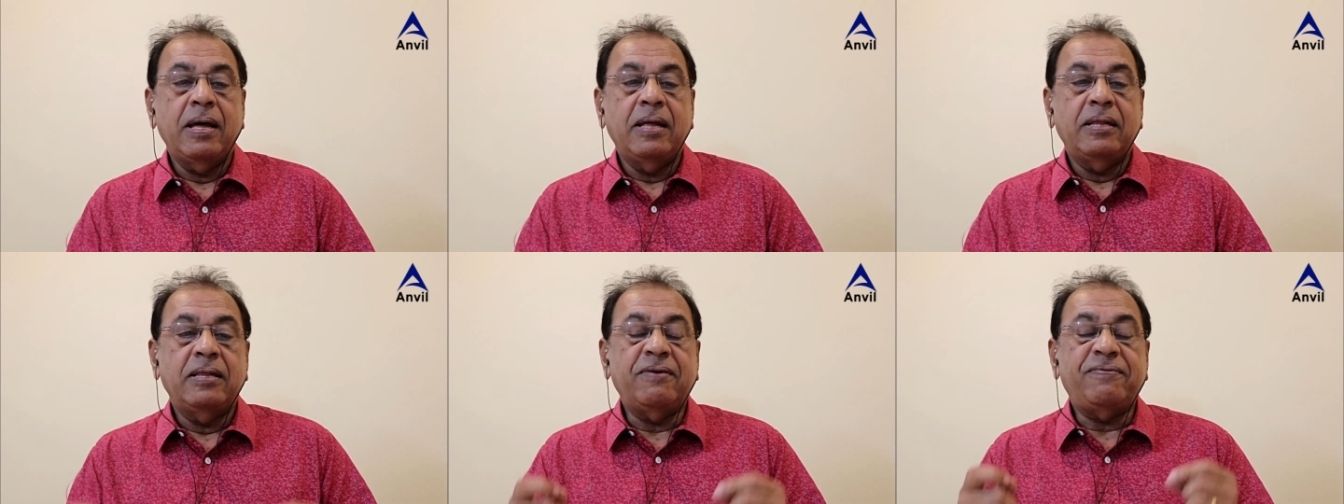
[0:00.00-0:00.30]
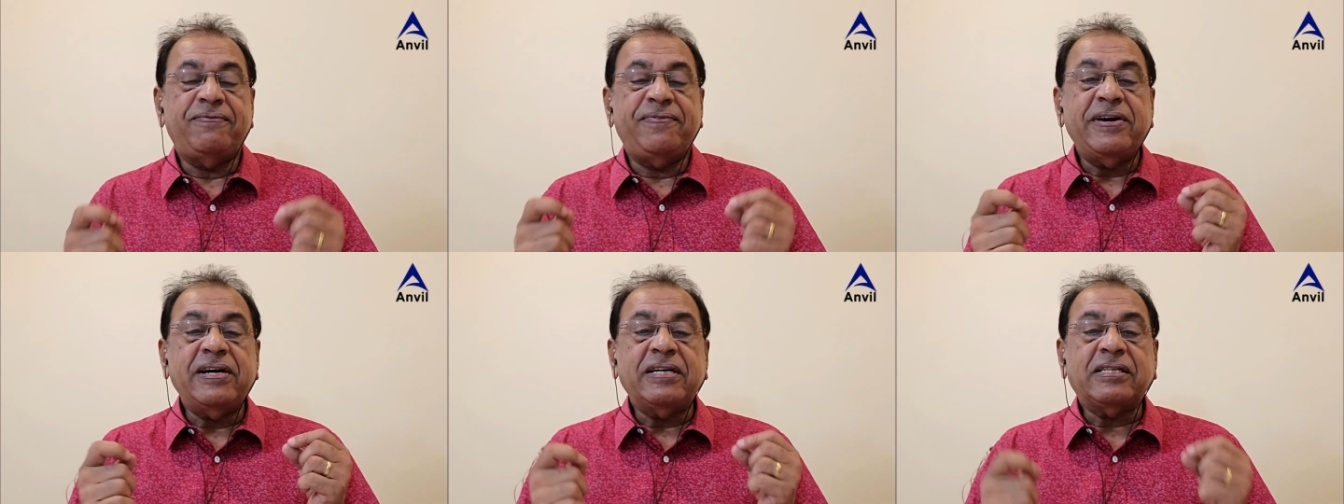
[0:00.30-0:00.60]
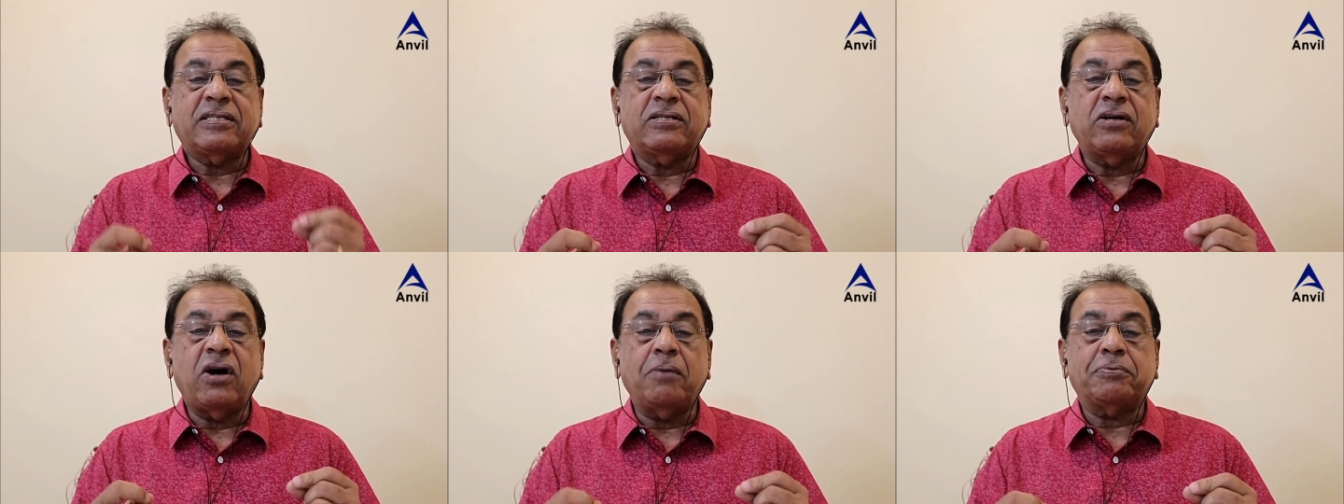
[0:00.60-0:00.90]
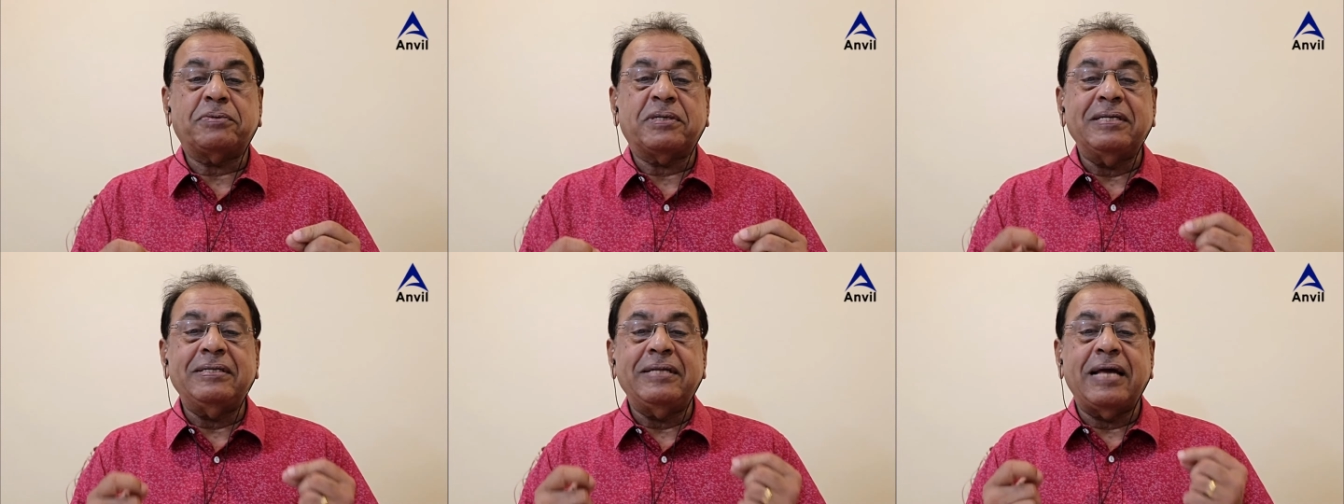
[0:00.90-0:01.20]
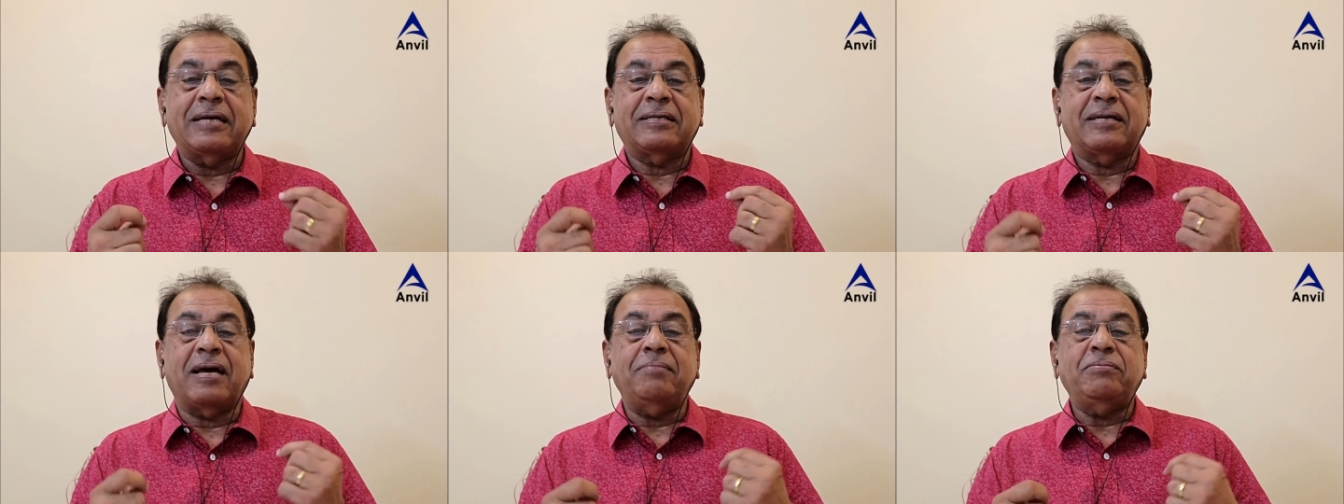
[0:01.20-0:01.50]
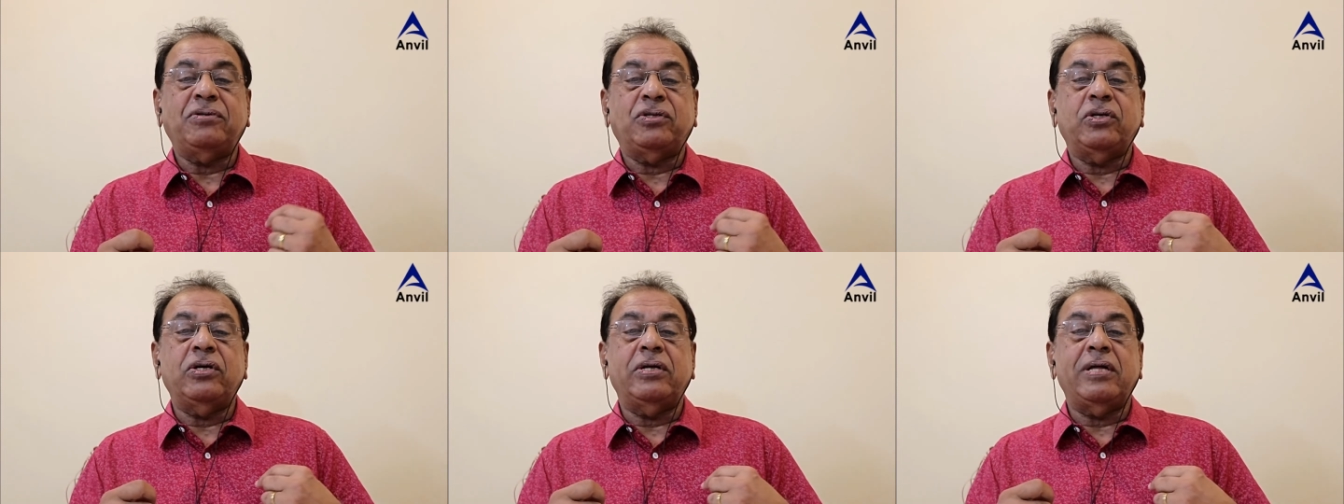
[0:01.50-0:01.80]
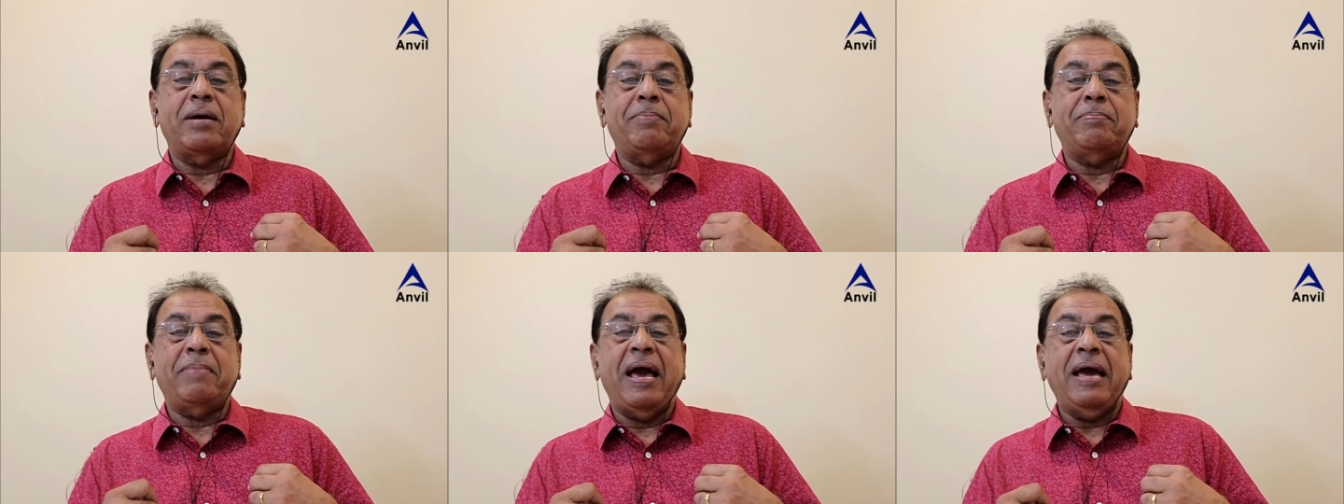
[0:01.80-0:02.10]
the first option that comes to
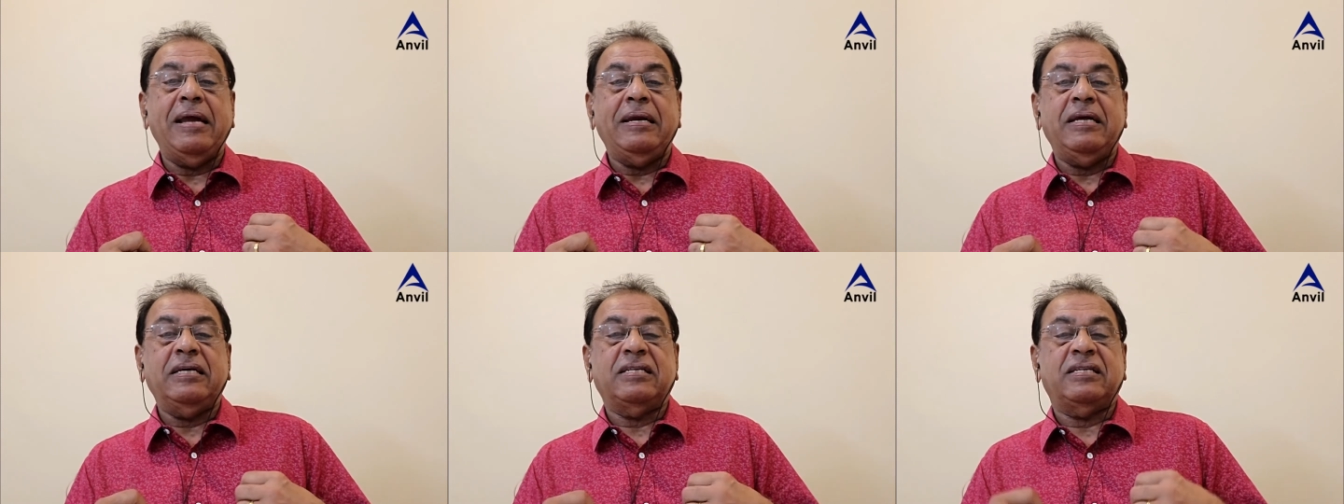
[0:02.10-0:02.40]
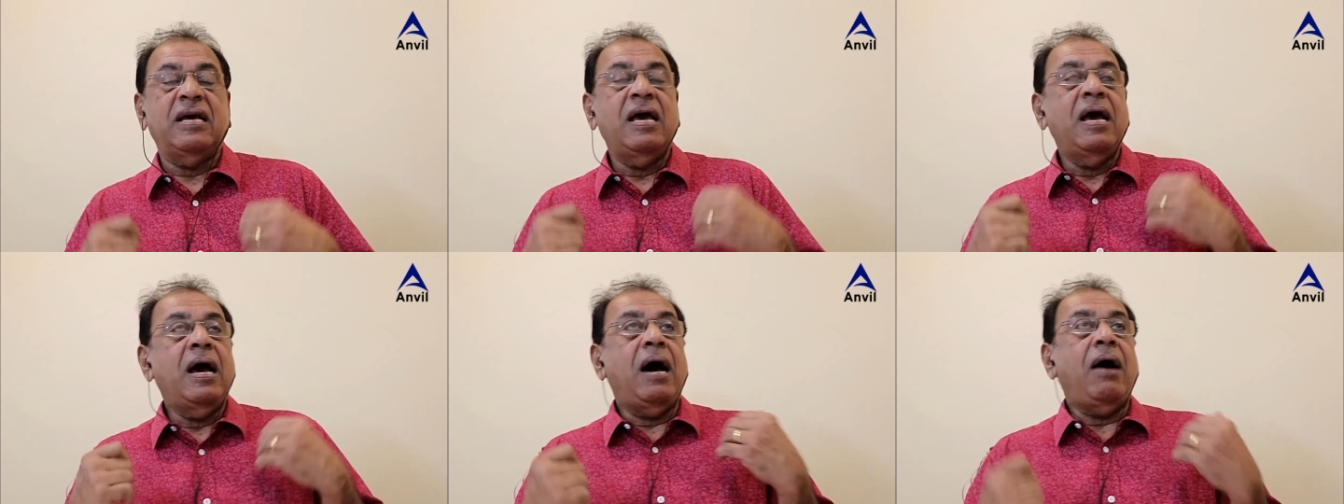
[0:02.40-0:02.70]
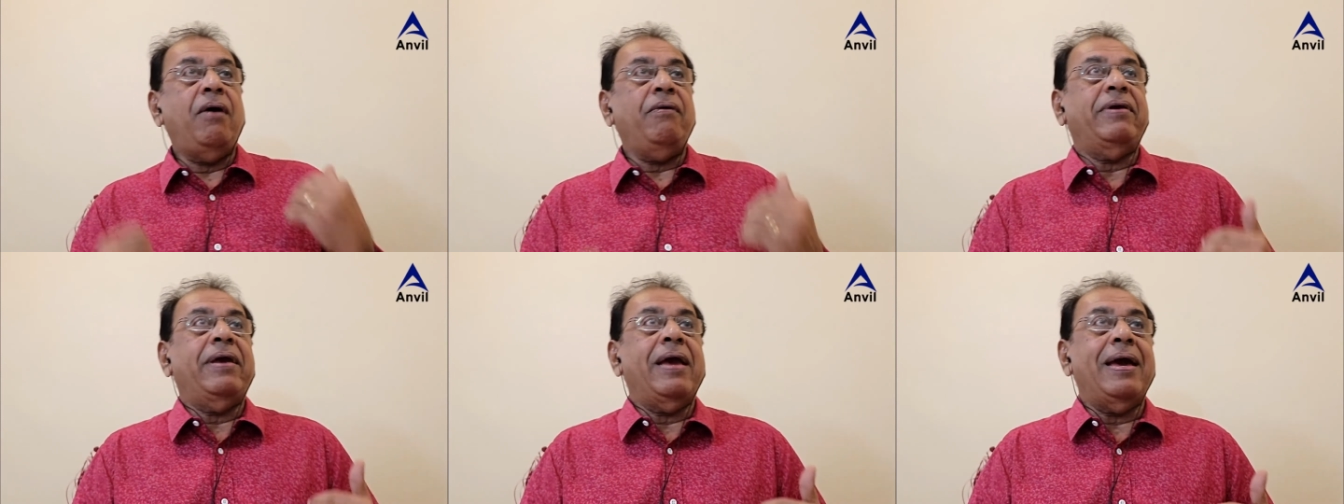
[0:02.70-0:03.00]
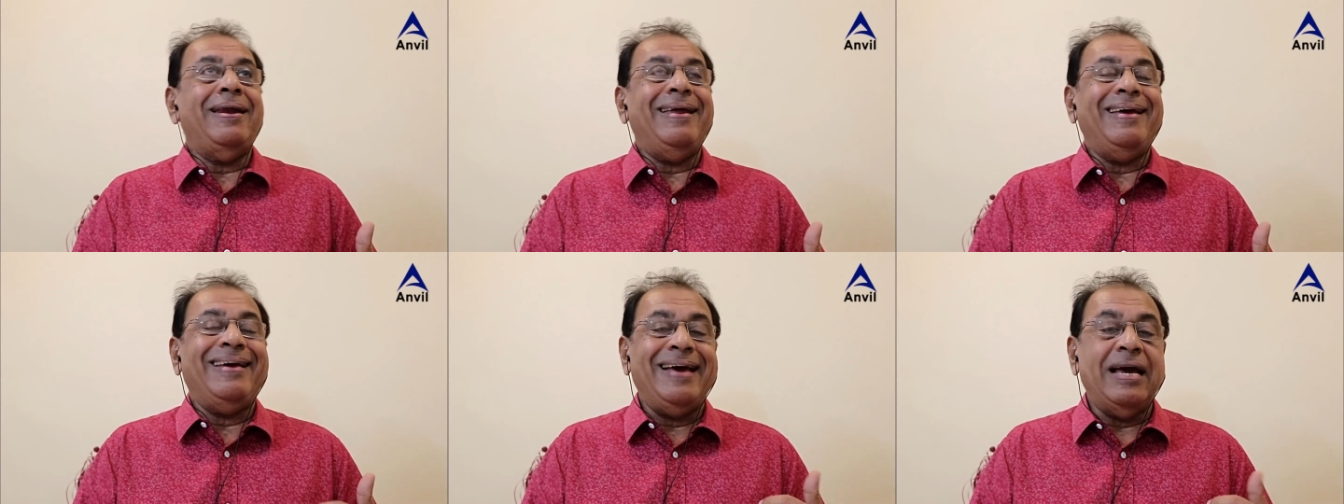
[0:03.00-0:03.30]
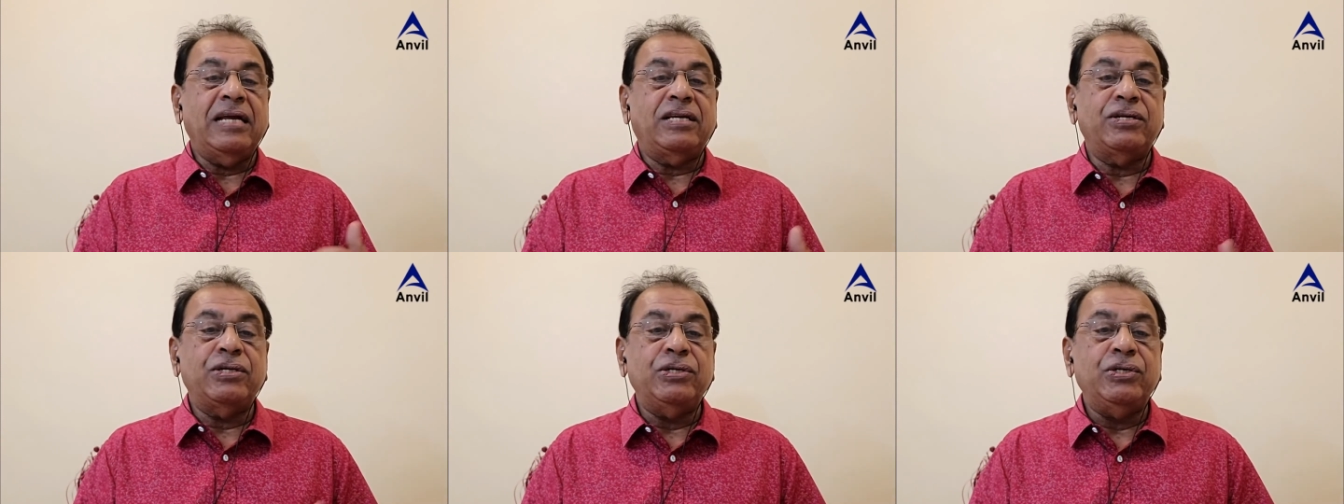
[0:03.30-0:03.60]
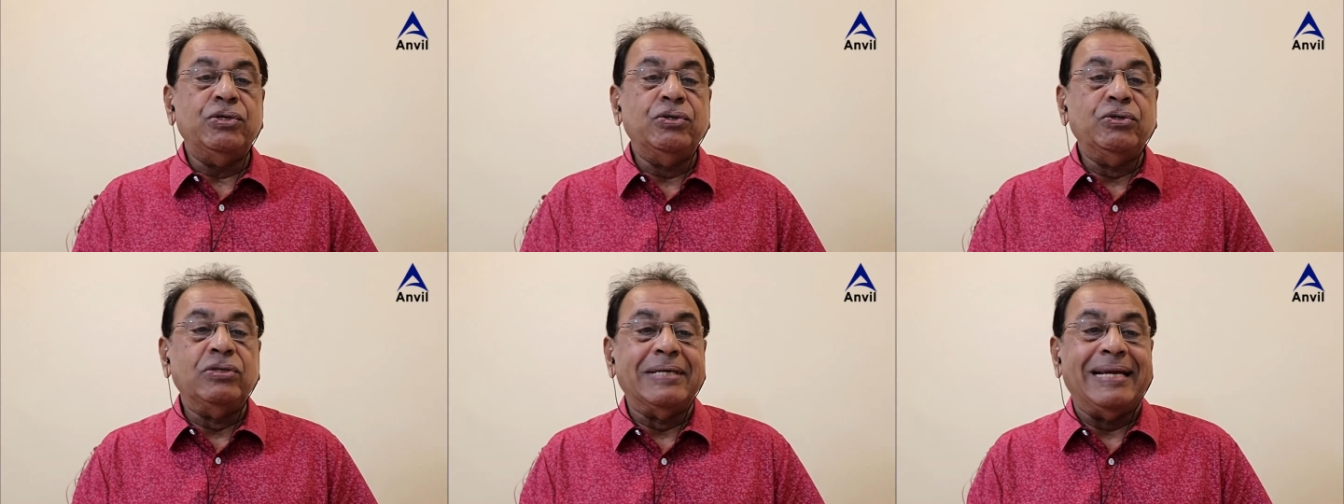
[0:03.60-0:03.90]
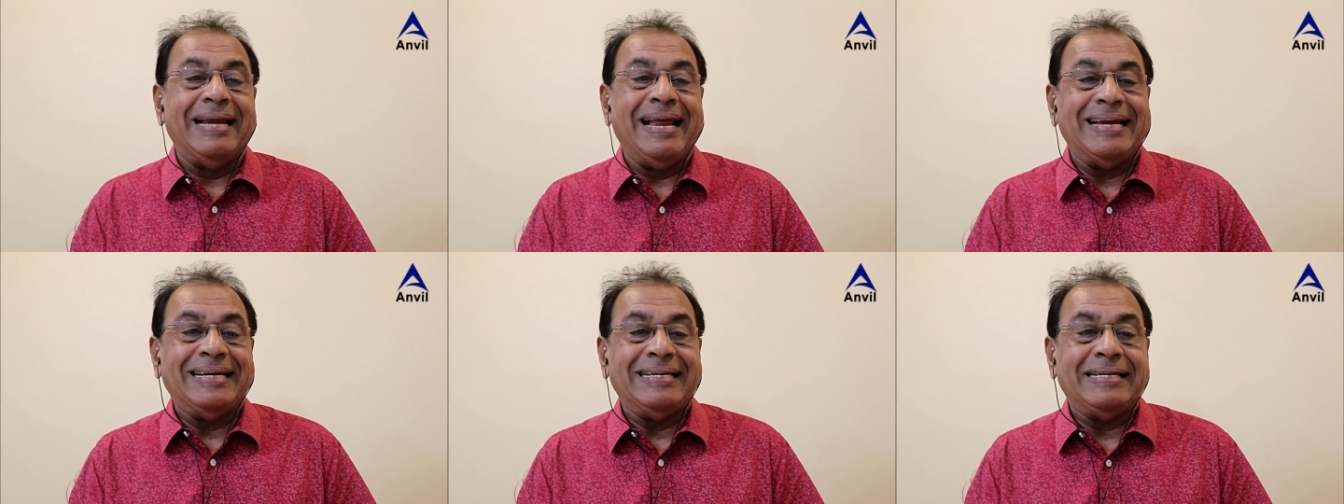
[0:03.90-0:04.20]
their mind is, how can I get to New
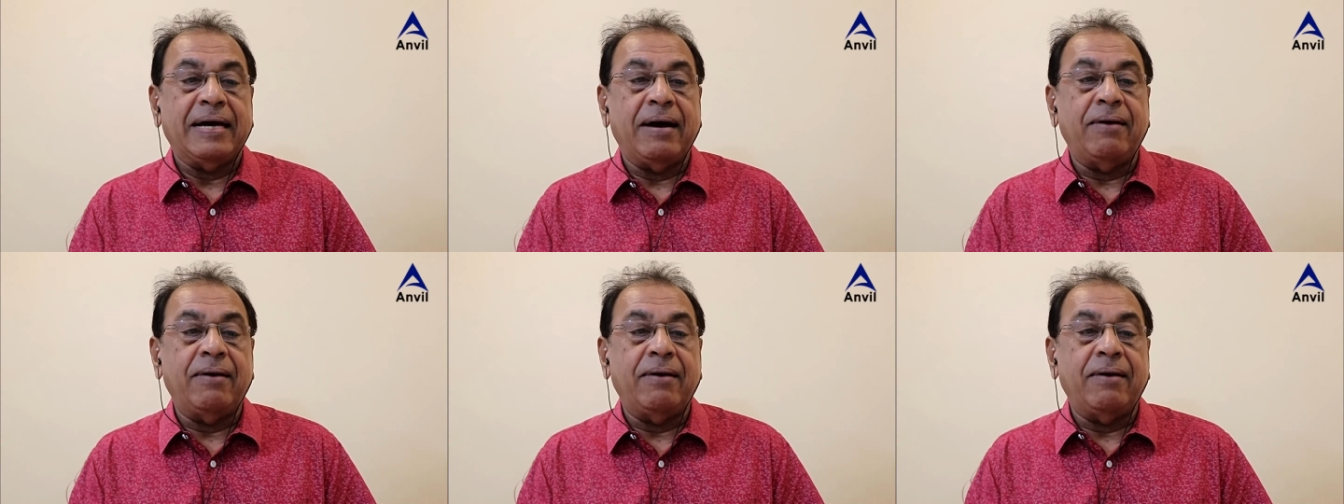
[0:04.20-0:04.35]
Zealand?